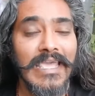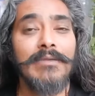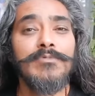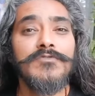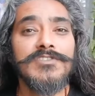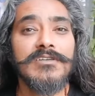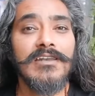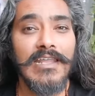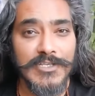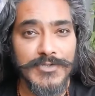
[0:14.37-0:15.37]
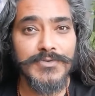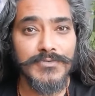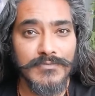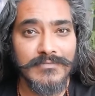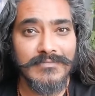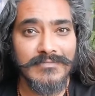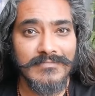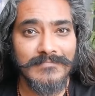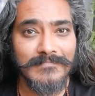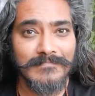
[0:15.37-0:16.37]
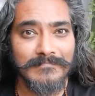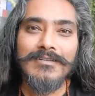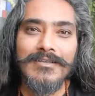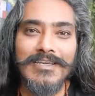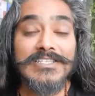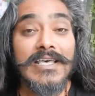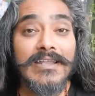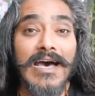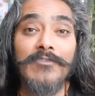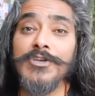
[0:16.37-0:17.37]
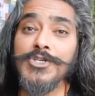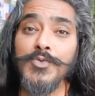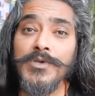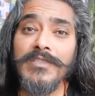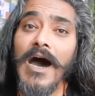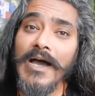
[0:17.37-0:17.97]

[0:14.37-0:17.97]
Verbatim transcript: came to visit Lieh Tzu. He said, I wish to win the